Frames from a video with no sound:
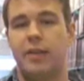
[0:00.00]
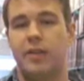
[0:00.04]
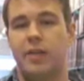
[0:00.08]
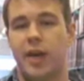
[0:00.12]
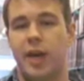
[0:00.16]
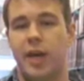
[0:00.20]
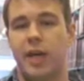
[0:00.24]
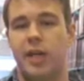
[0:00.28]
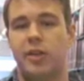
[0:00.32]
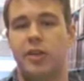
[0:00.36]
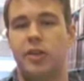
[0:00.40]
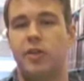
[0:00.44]

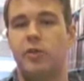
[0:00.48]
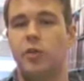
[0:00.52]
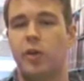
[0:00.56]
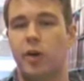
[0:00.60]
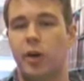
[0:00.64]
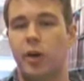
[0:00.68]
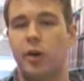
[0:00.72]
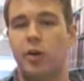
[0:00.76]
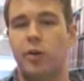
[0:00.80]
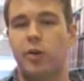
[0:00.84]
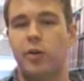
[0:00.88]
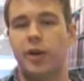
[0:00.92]
then you
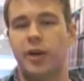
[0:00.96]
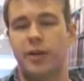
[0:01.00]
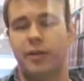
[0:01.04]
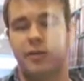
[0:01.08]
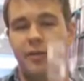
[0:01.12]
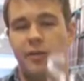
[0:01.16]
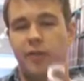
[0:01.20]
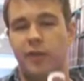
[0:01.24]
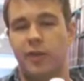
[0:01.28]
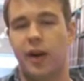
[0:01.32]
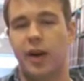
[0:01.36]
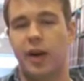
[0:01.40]
go
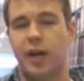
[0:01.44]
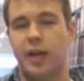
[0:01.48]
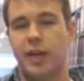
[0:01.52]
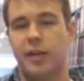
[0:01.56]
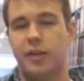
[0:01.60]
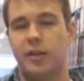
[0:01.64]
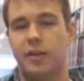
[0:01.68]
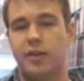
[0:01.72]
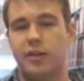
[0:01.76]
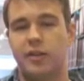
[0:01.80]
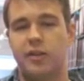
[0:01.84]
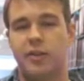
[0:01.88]
and
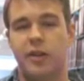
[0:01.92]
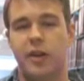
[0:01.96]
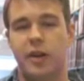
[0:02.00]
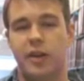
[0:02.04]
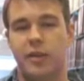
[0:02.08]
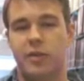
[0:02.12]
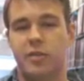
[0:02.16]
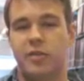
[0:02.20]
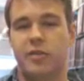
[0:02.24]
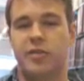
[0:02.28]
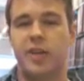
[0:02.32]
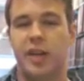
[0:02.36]
find
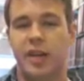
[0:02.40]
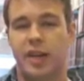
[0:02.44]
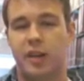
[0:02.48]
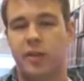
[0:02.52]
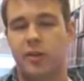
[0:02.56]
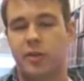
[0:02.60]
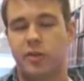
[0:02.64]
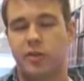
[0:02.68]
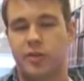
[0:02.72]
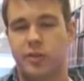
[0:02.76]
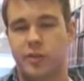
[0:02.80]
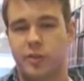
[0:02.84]
other
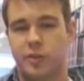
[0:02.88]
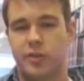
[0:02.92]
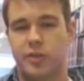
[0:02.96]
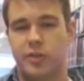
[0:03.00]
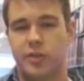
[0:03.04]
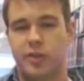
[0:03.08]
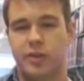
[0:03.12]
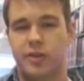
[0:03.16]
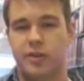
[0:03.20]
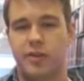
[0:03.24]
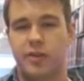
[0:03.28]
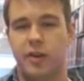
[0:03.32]
secondary
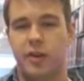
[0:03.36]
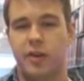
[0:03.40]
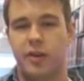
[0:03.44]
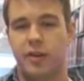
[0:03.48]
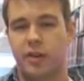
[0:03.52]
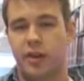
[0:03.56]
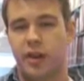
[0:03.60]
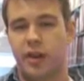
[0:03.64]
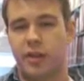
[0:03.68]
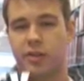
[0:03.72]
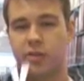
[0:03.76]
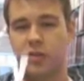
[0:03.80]
sources,
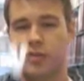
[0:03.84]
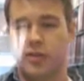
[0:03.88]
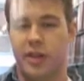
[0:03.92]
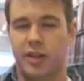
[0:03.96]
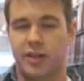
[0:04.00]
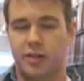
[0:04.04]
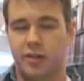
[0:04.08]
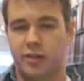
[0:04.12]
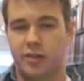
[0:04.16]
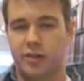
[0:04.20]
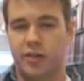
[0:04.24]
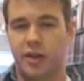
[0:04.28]
other
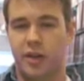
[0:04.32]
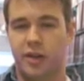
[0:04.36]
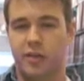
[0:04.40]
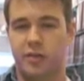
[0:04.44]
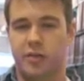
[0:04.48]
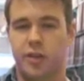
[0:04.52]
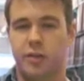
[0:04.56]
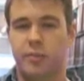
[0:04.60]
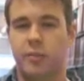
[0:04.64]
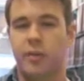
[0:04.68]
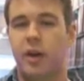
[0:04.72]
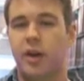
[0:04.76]
secondary
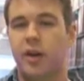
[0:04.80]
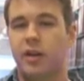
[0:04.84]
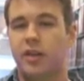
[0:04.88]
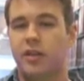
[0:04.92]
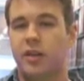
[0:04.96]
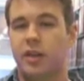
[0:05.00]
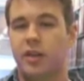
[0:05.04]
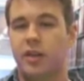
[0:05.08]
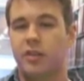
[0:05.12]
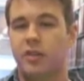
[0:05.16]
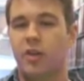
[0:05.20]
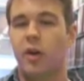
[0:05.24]
scholarship
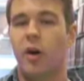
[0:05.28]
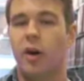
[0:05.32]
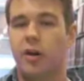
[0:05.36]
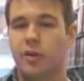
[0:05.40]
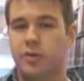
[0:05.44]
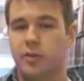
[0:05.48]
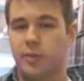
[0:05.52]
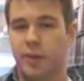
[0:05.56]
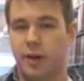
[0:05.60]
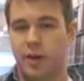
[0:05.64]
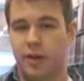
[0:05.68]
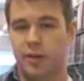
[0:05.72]
that
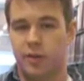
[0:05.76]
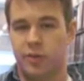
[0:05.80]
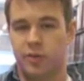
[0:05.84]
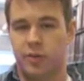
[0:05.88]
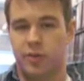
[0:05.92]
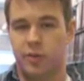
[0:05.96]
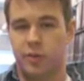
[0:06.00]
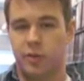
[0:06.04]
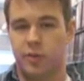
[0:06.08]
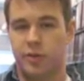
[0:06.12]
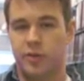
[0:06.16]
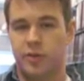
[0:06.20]
talks about your
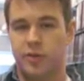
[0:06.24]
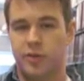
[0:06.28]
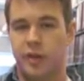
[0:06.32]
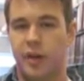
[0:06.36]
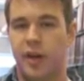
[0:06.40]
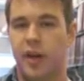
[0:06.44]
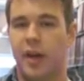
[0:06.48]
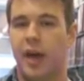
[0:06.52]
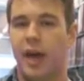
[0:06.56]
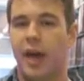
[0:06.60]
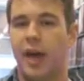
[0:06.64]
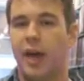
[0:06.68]
source,
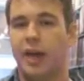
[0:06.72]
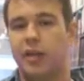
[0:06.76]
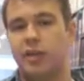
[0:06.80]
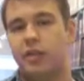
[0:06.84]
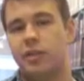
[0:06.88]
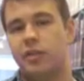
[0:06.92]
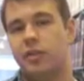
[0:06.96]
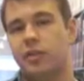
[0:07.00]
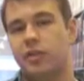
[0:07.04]
and